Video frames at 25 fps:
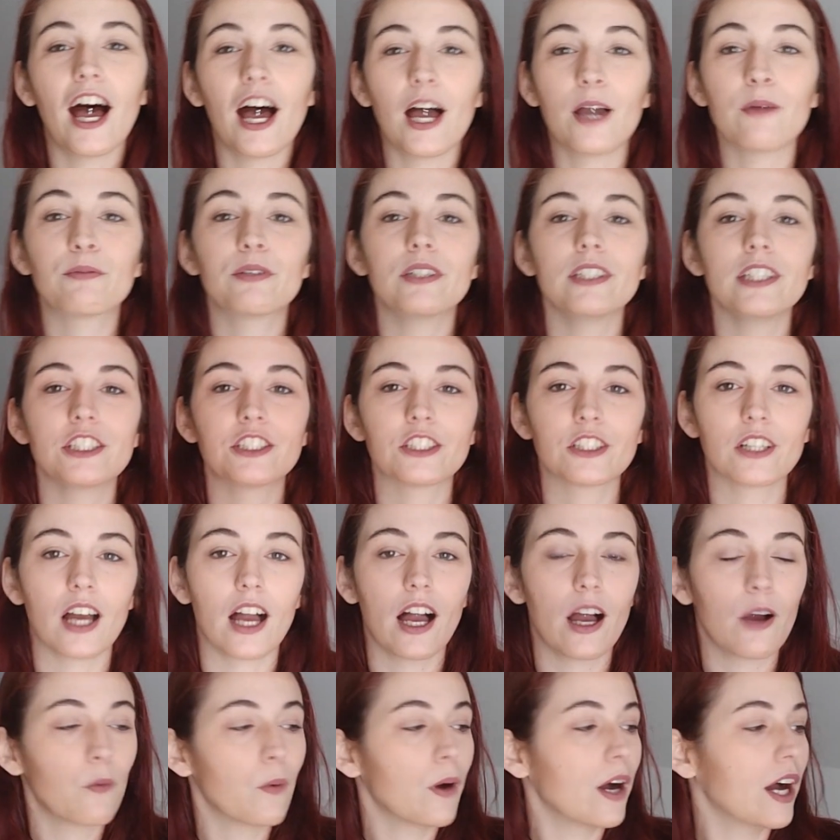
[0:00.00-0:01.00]
I'm pretty sure
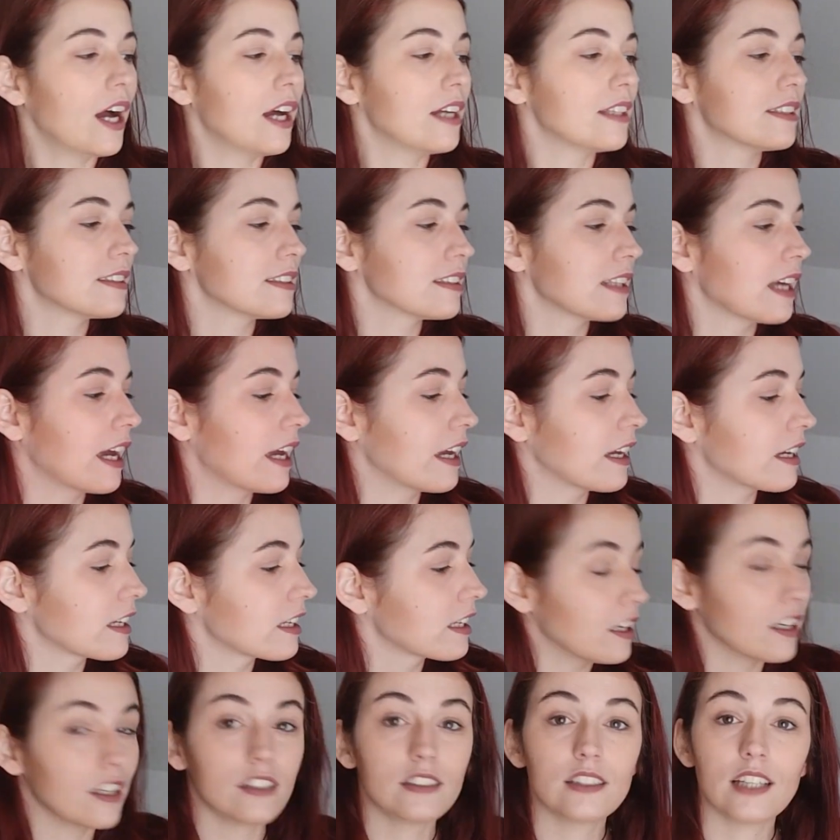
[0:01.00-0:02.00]
I was
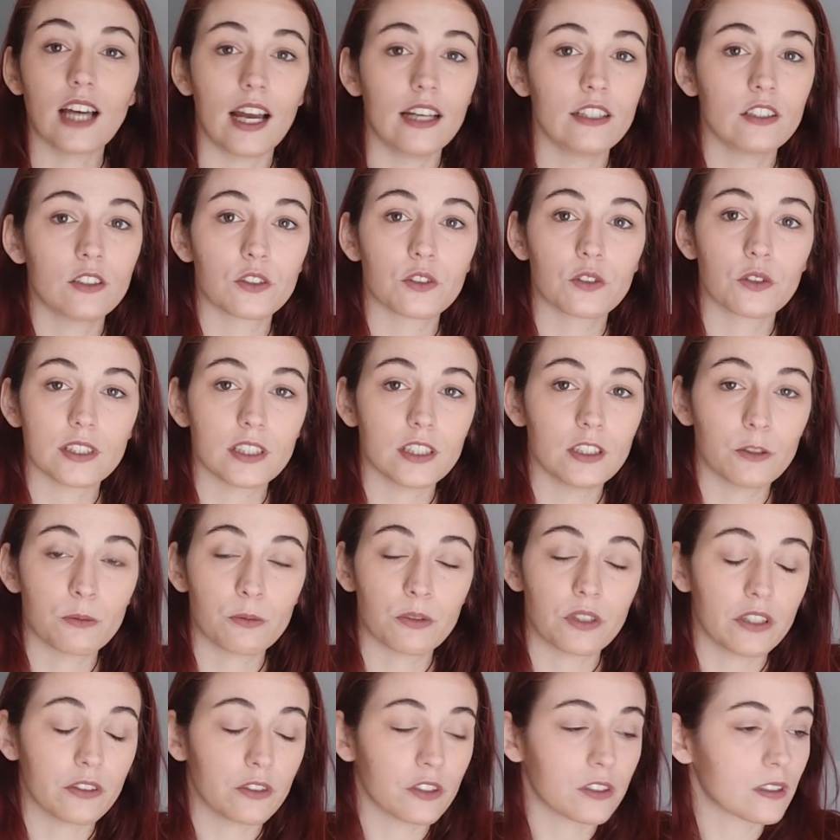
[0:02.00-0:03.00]
like a dinosaur in a
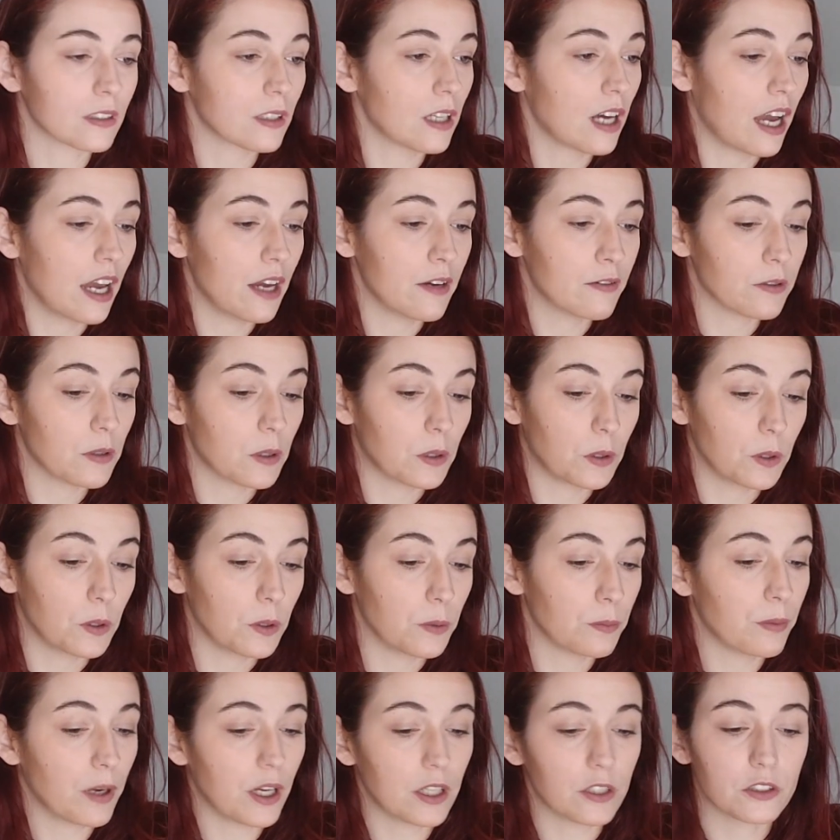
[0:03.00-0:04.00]
previous life,
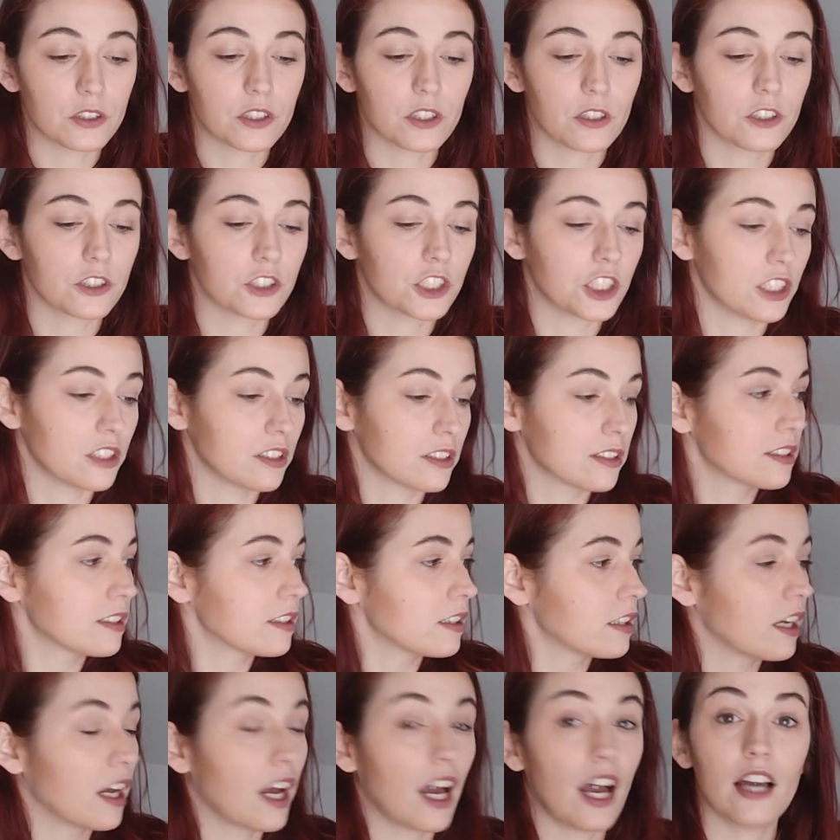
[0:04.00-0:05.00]
or
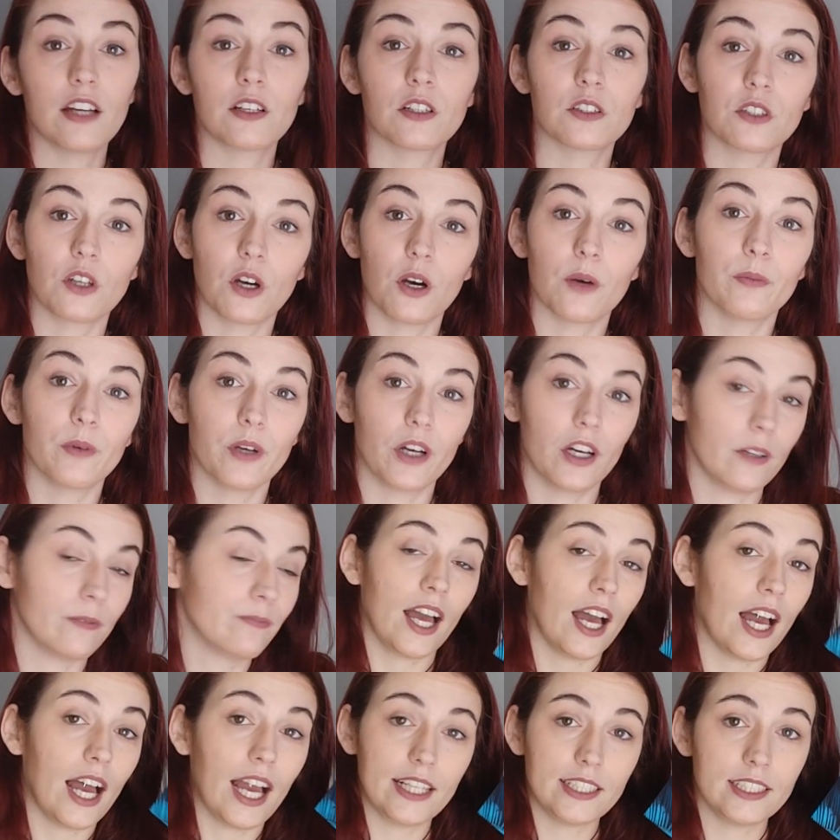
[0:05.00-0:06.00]
paleontologist, I don't know, but
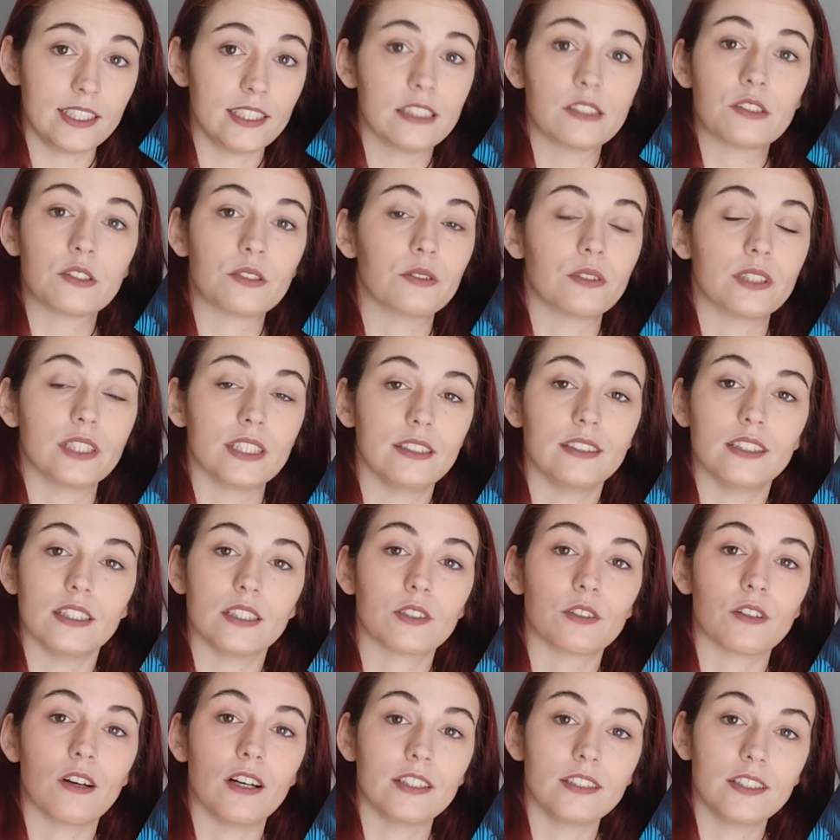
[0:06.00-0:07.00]
I needed to read
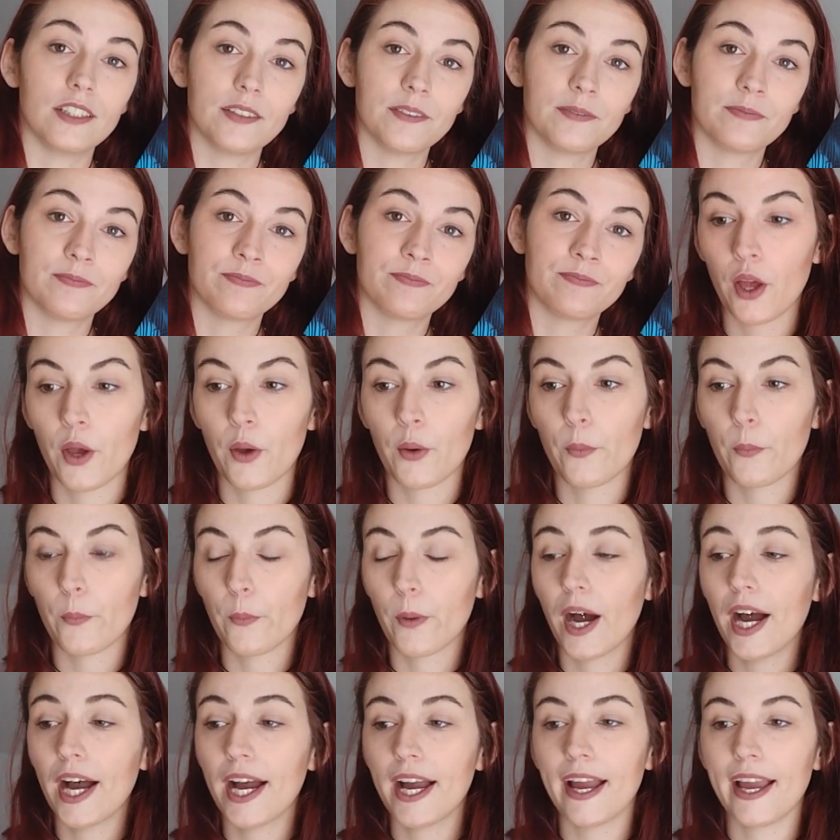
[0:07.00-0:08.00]
this one.
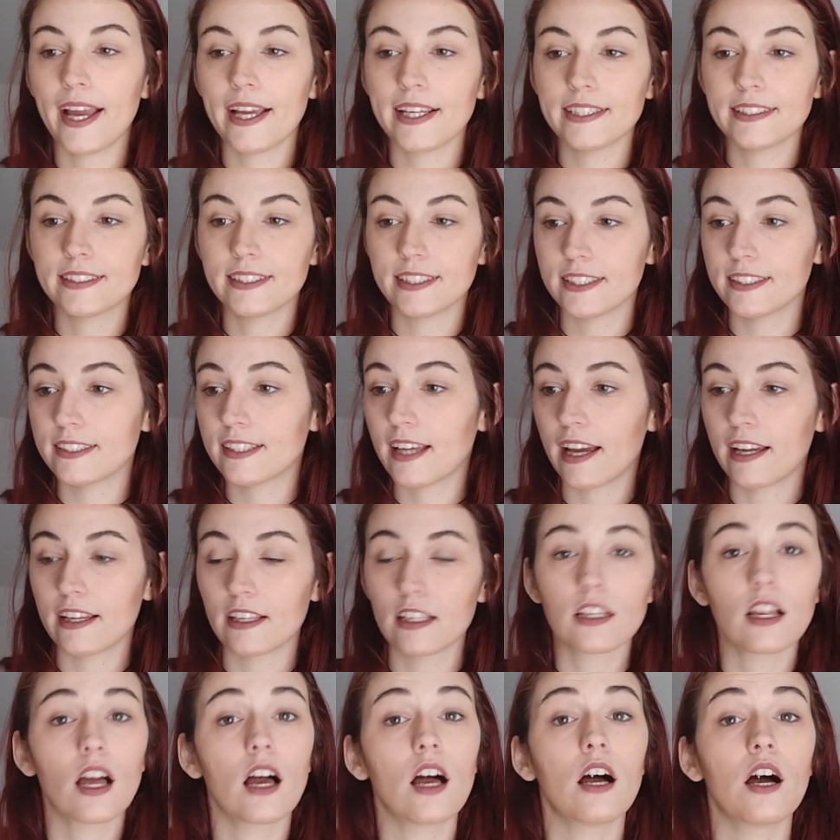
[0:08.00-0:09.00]
Why did I
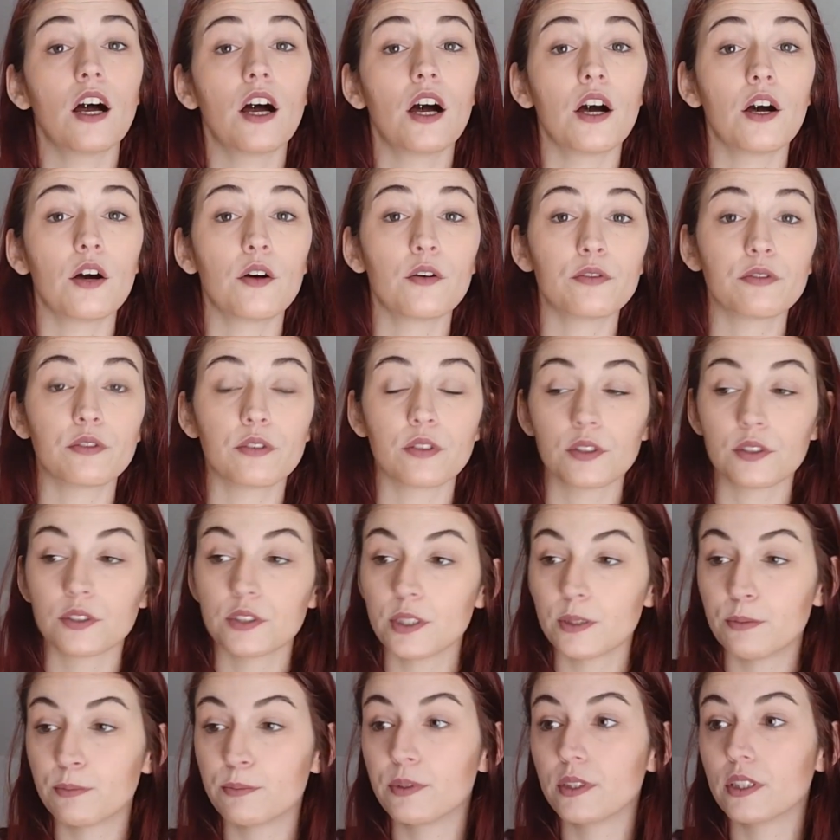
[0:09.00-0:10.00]
love
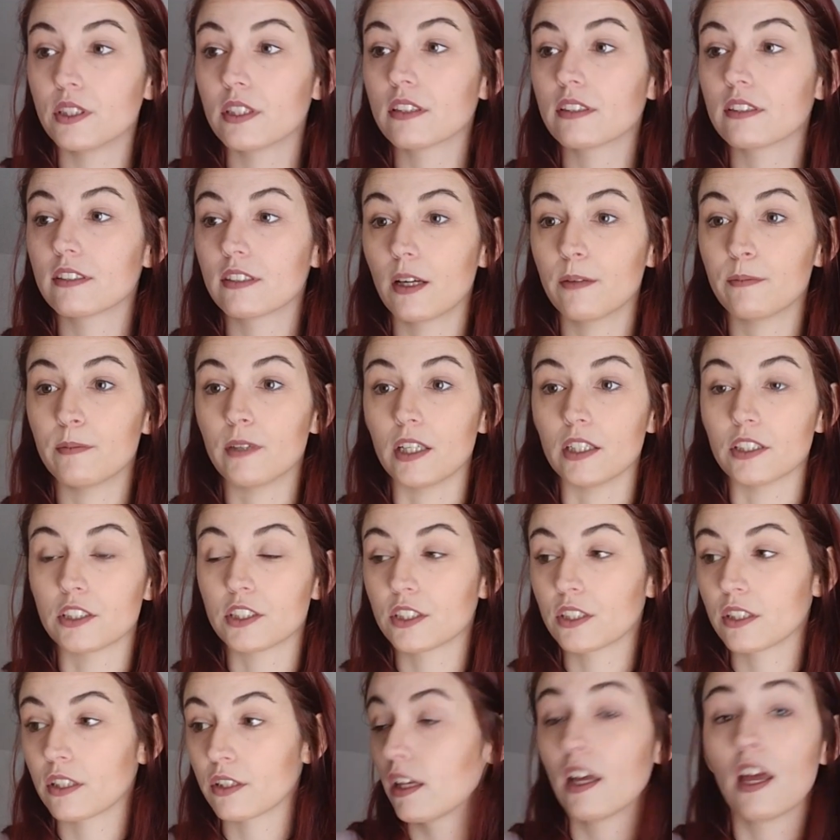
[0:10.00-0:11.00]
the book so
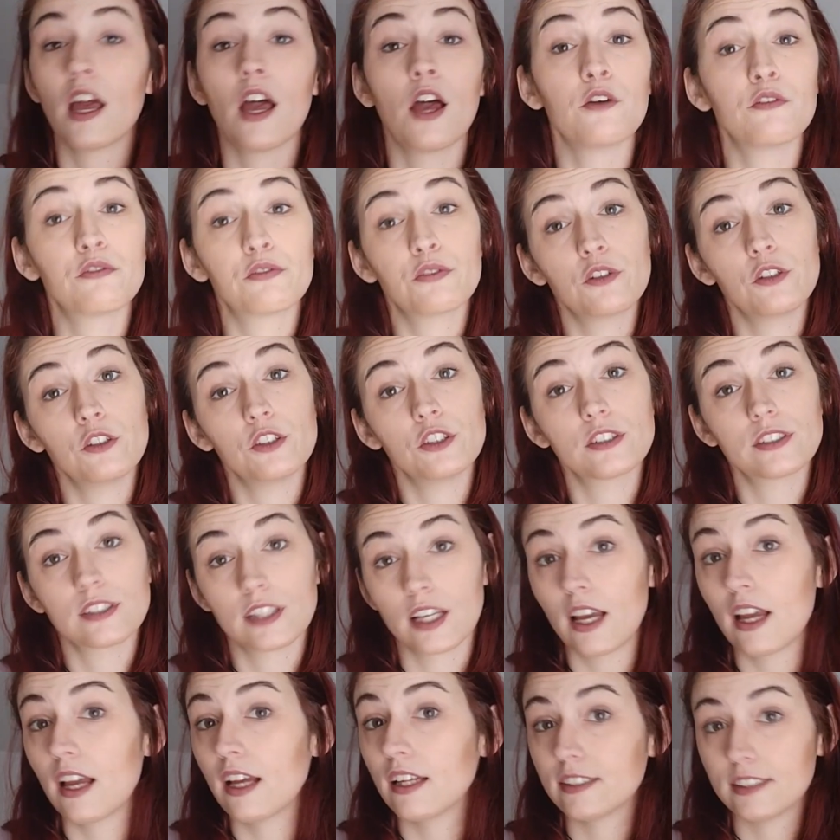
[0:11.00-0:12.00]
much?
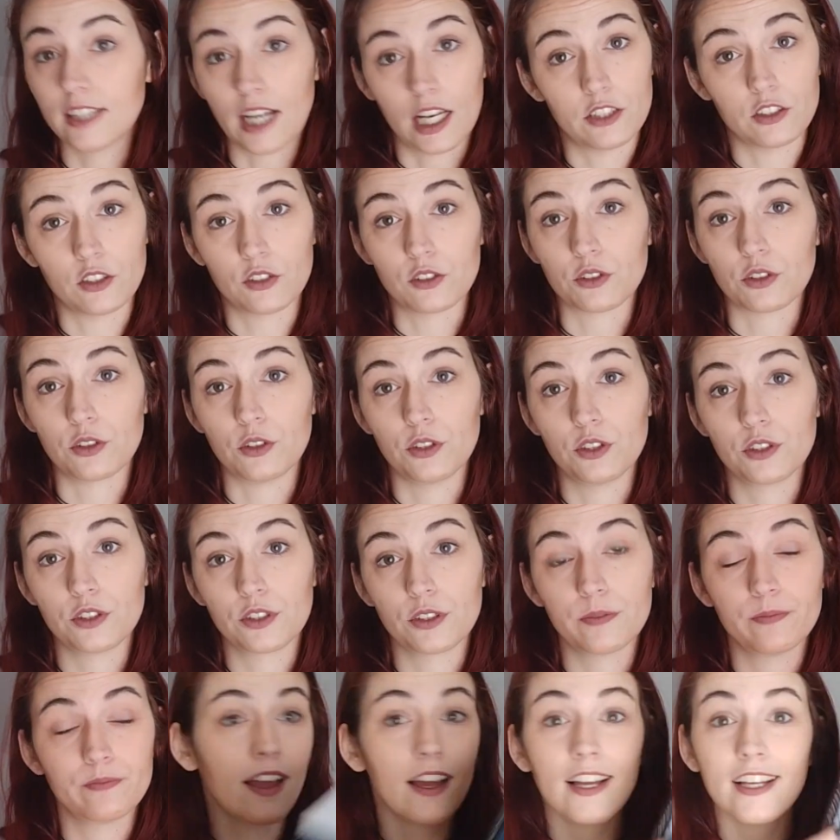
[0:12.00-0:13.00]
First,
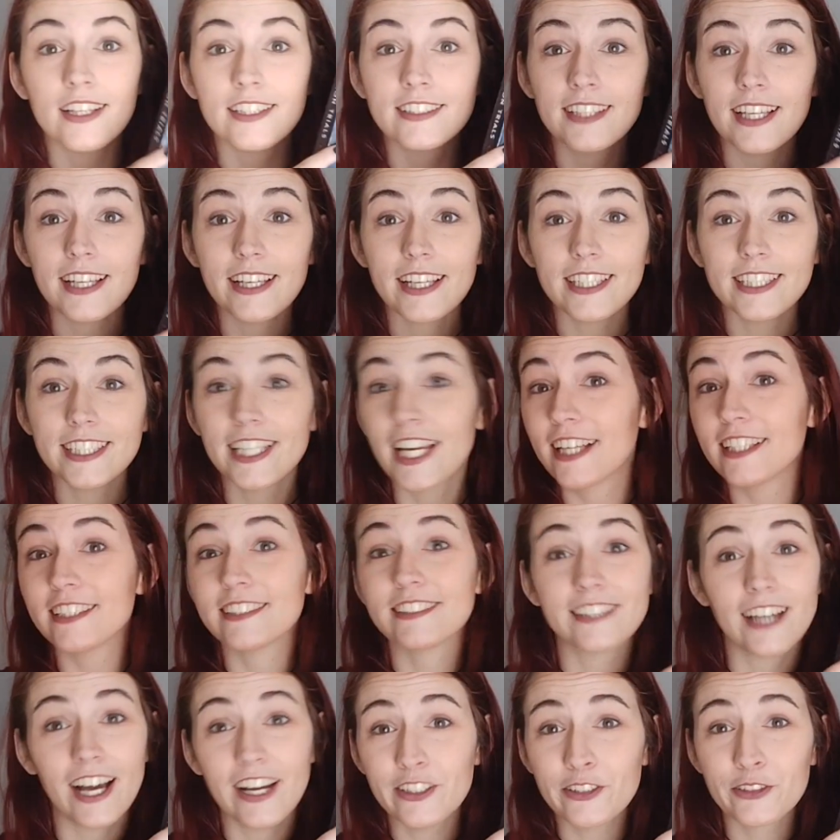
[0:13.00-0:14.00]
dinosaurs. Second,
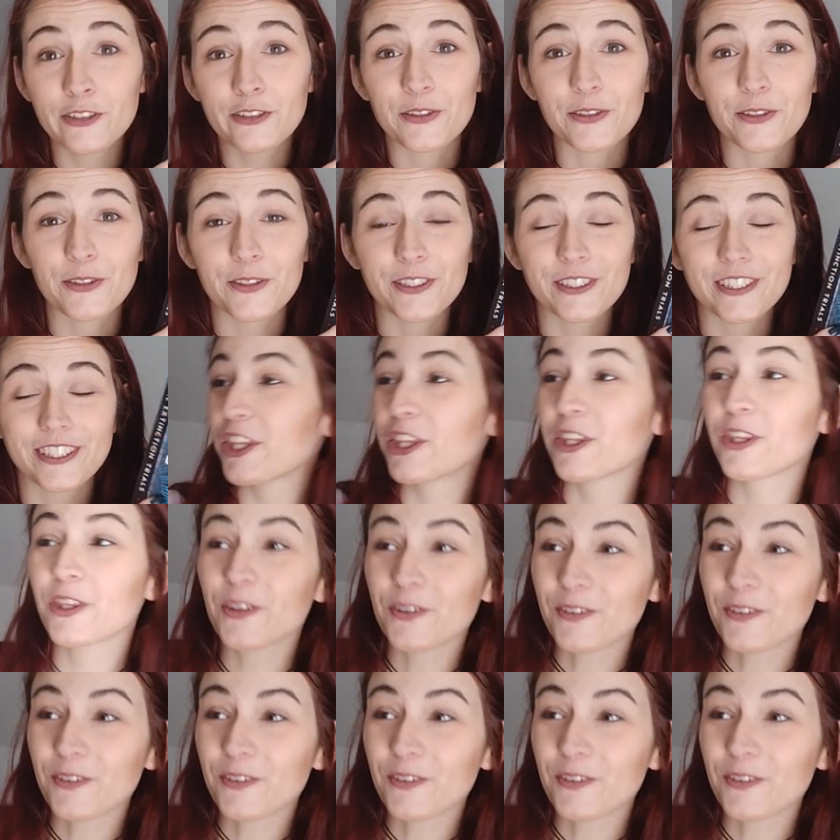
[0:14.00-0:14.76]
dinosaurs.